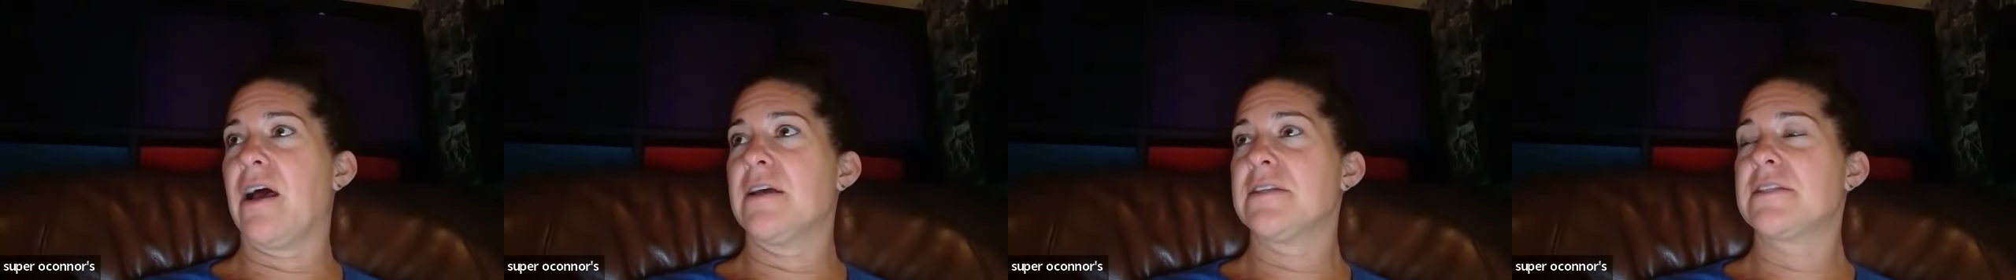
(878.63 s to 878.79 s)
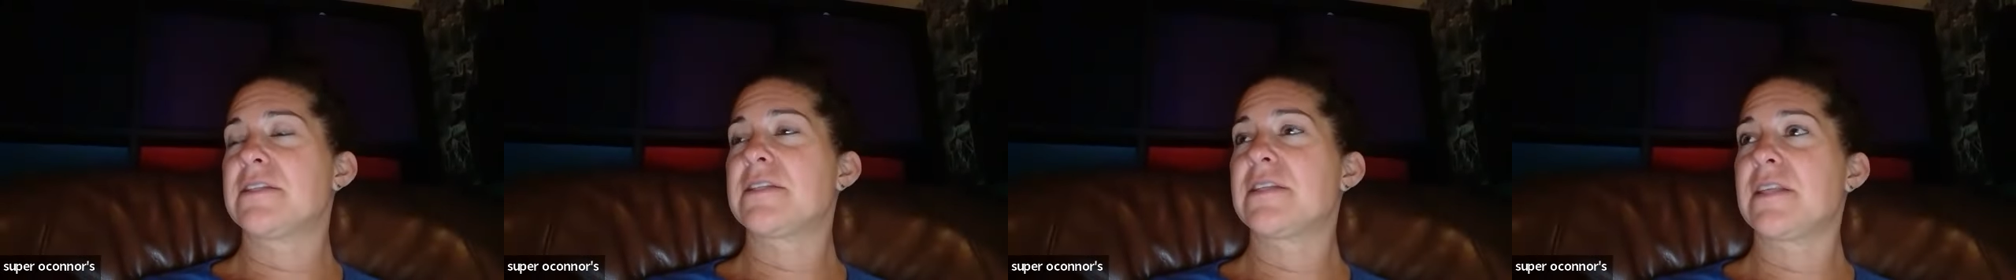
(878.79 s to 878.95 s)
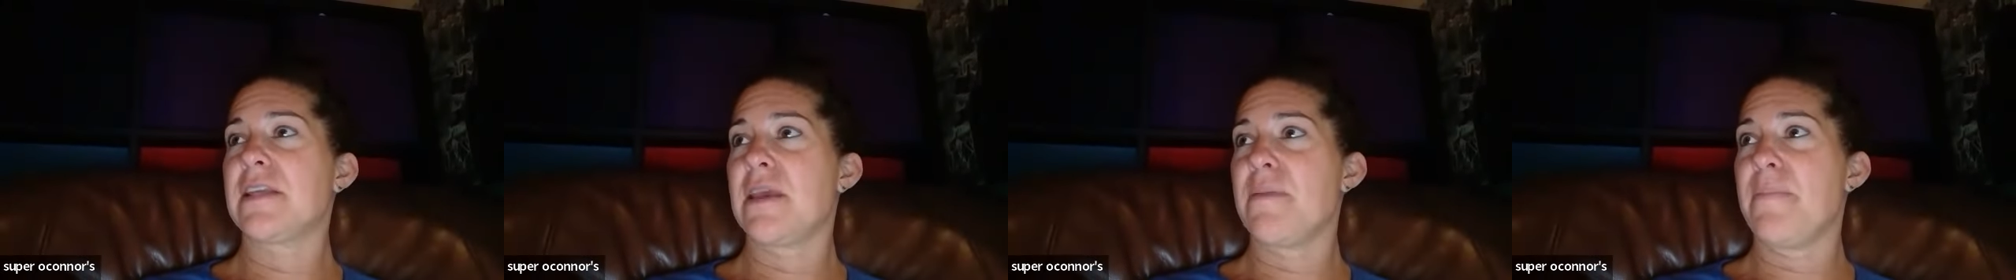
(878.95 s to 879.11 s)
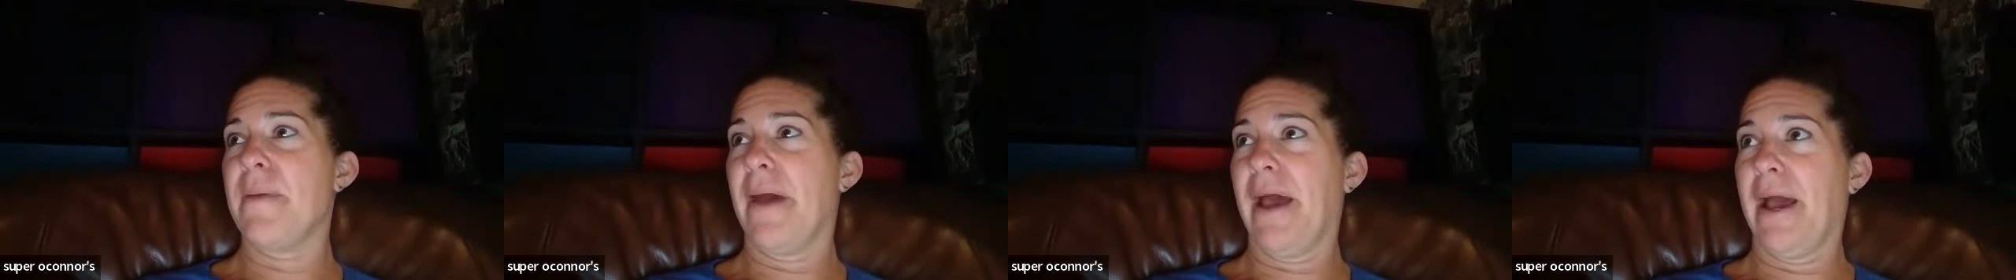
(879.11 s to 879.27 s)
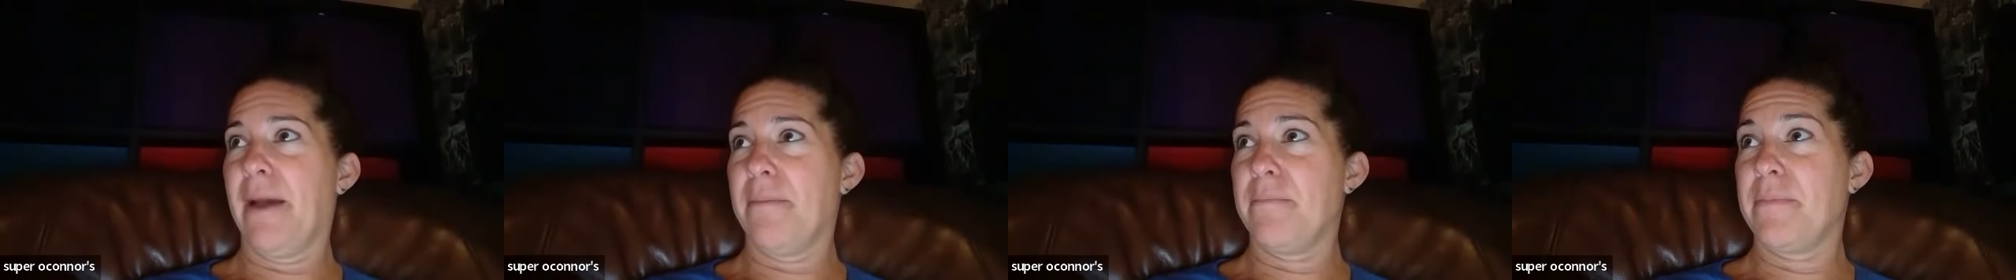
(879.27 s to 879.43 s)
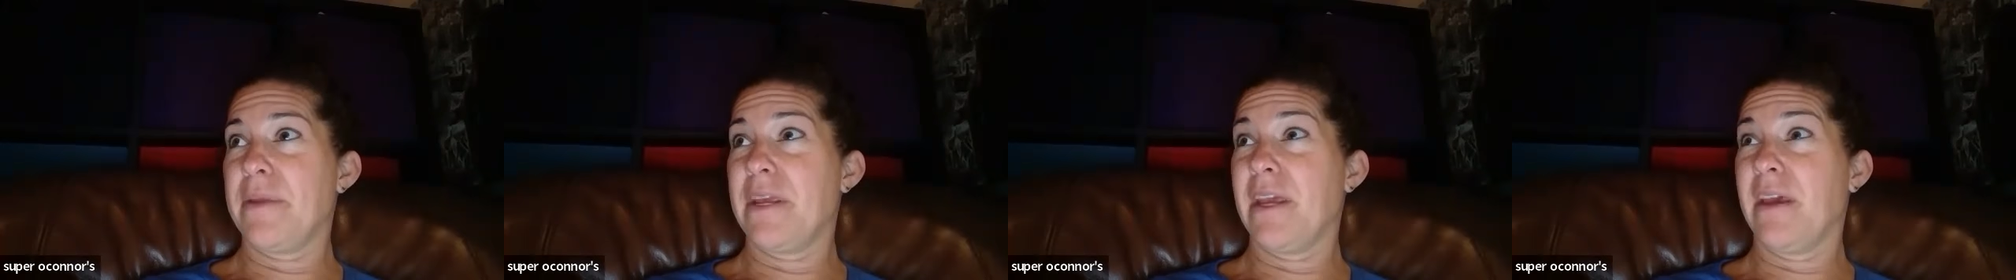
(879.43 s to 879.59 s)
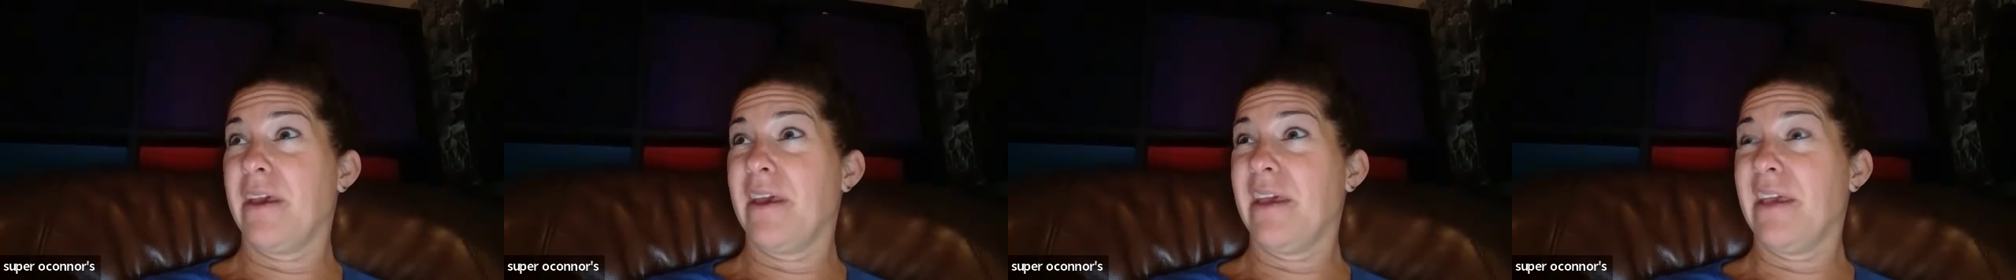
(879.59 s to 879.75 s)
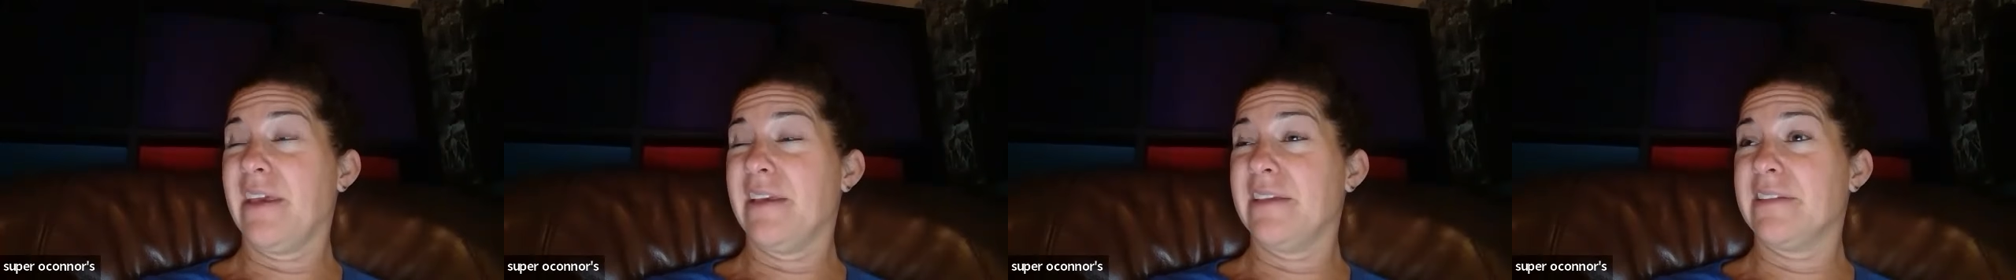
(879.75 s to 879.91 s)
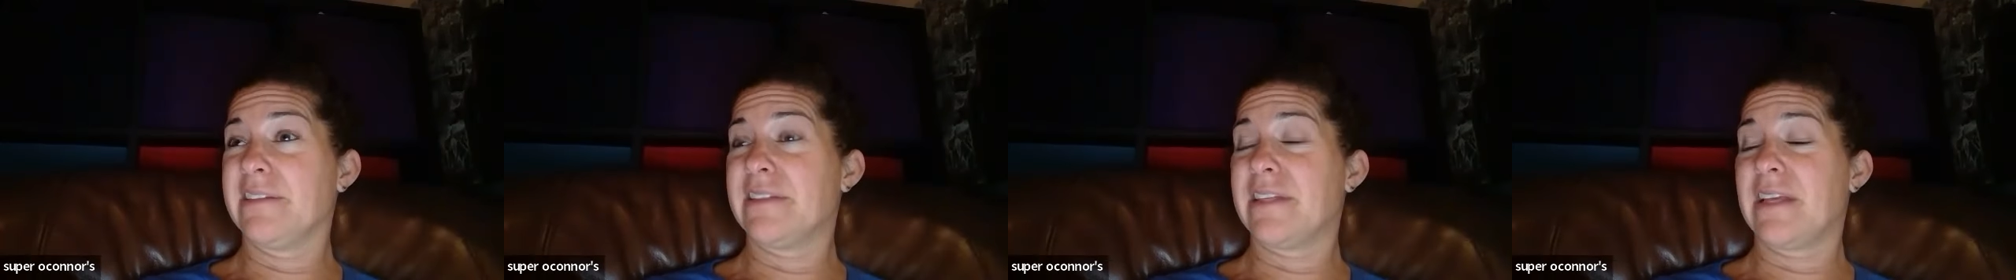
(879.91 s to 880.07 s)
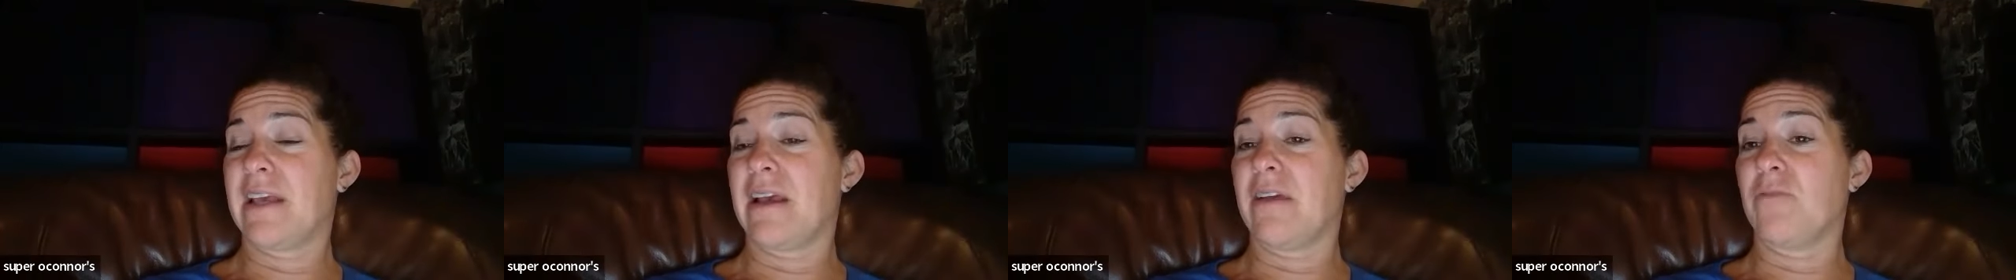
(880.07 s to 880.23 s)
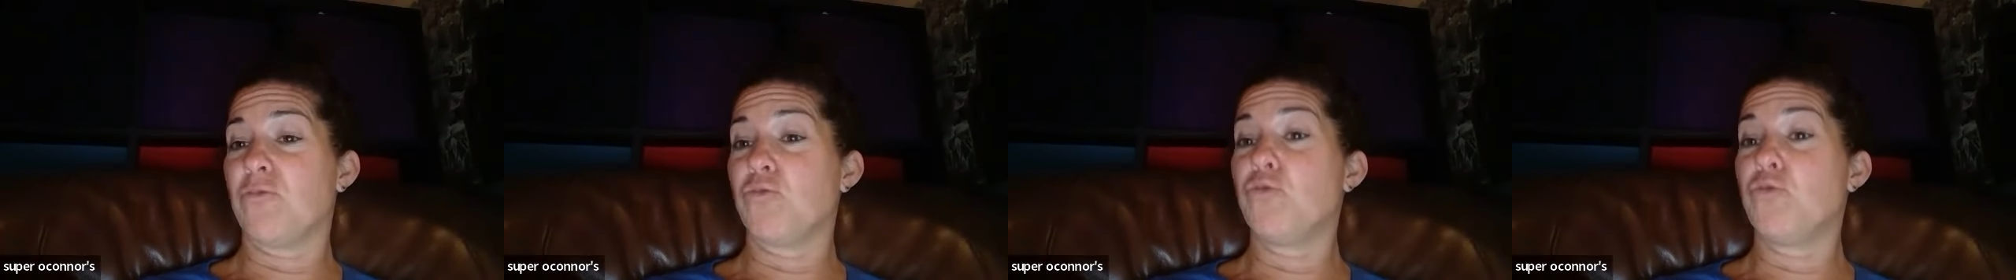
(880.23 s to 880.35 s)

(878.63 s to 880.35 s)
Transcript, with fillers: sleep apnea is